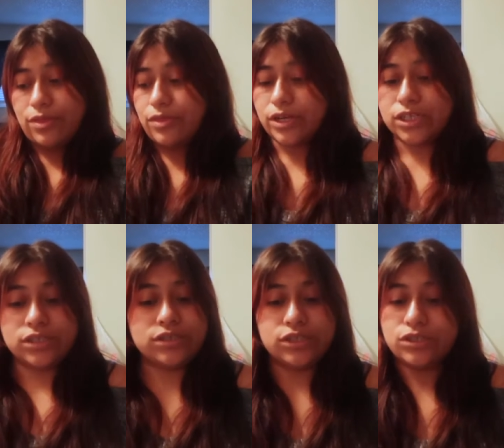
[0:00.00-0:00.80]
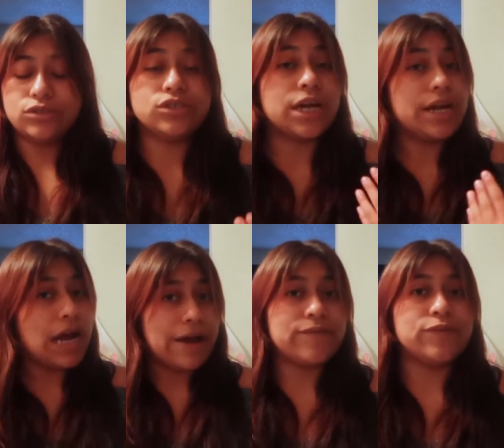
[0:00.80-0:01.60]
you just gotta
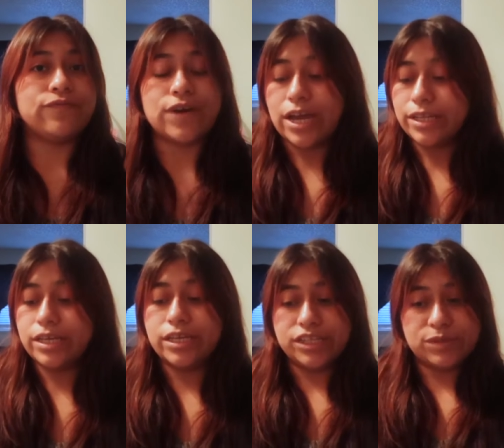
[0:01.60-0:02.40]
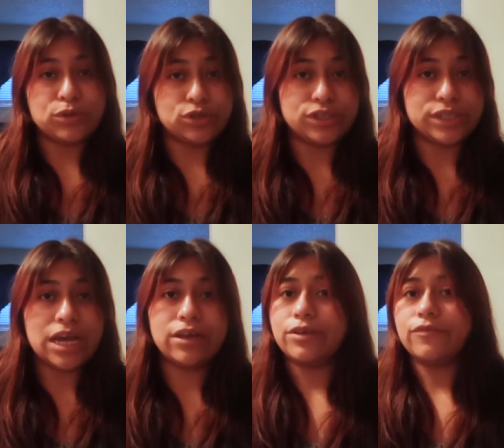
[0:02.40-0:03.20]
have to find its
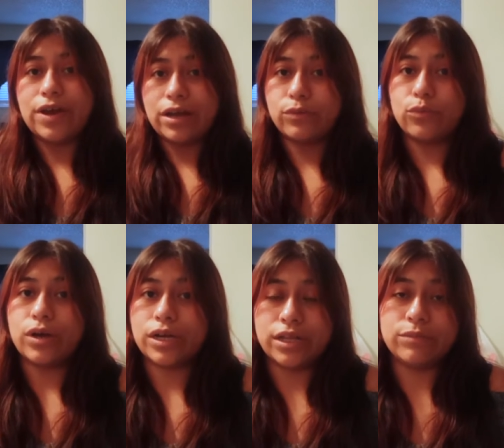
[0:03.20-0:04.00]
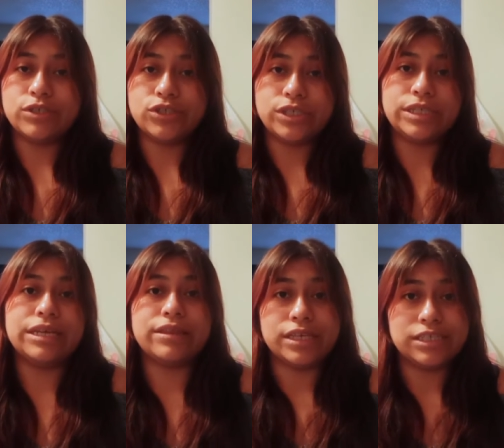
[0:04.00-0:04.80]
personality, find what kind of
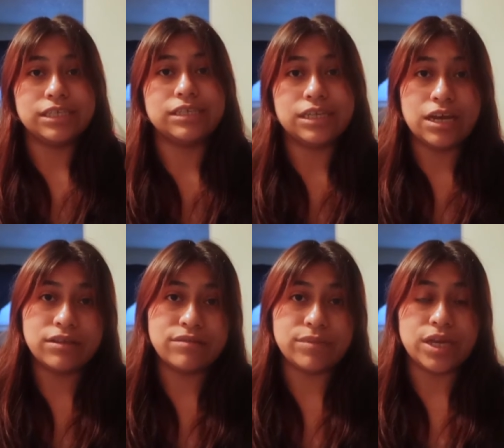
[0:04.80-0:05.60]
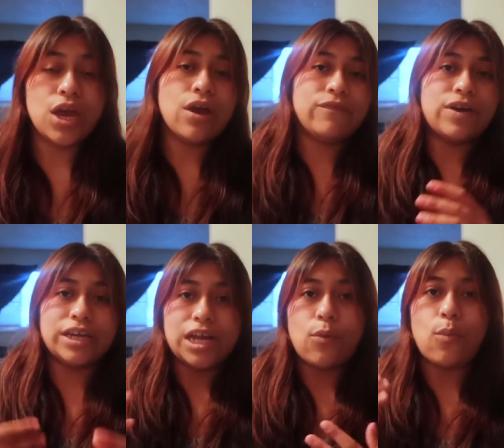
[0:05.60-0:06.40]
machine this is telling me,
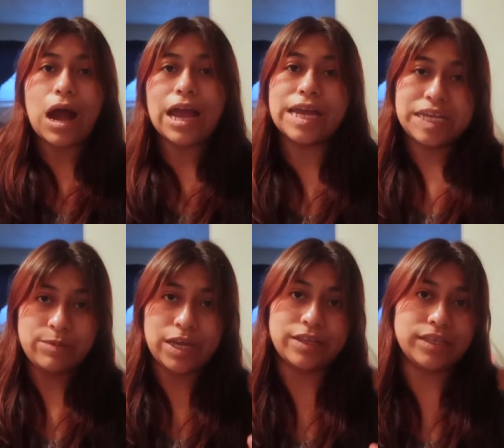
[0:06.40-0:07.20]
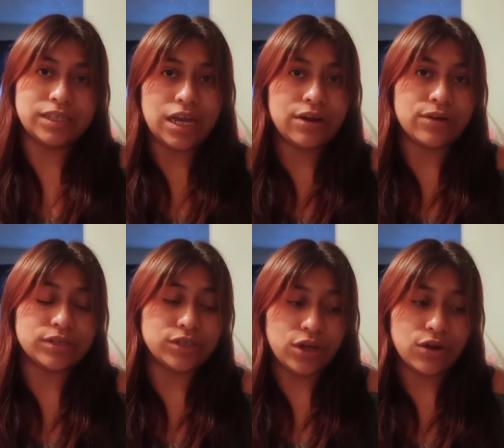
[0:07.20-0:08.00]
find out why I keep getting these
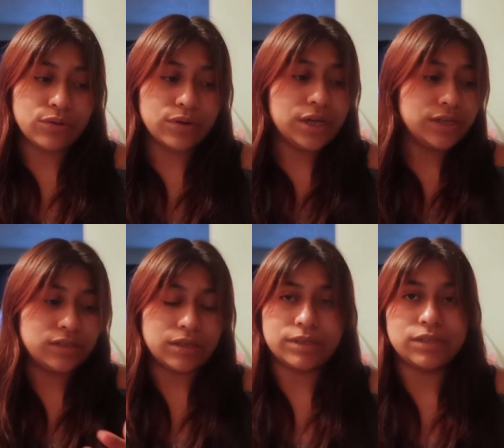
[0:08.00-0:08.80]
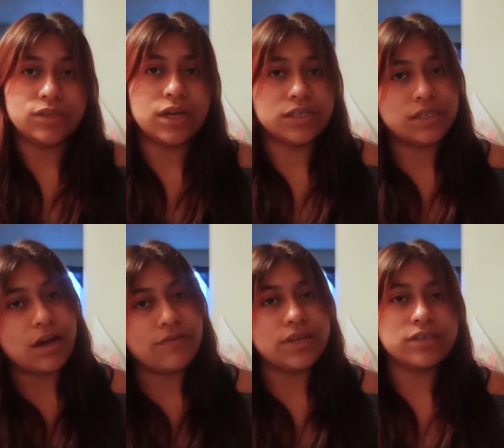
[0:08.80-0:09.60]
errors, you know? Sometimes you gotta
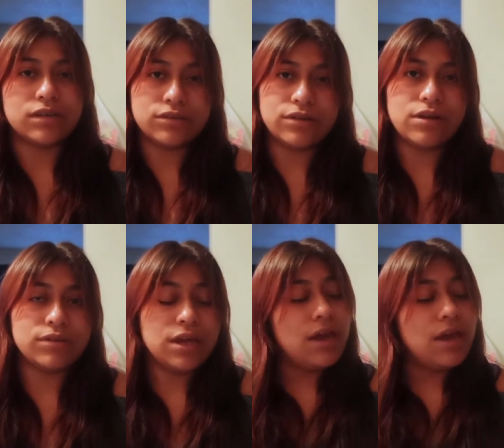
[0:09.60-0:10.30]
solve things on your own